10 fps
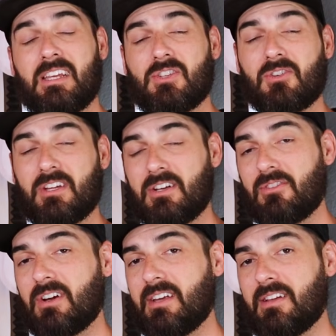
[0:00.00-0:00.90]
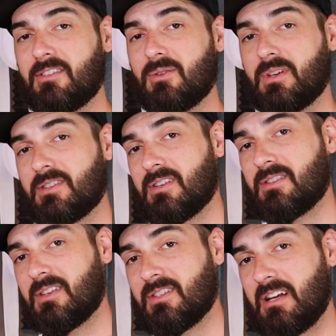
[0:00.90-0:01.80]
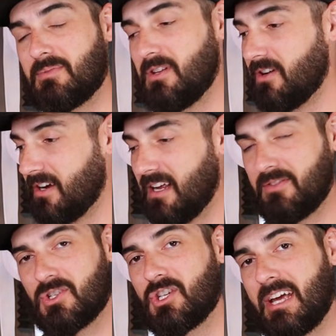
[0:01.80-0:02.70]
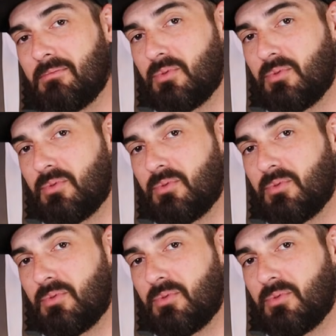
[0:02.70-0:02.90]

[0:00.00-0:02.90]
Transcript: easier to integrate into existing setups and you're not gonna have this giant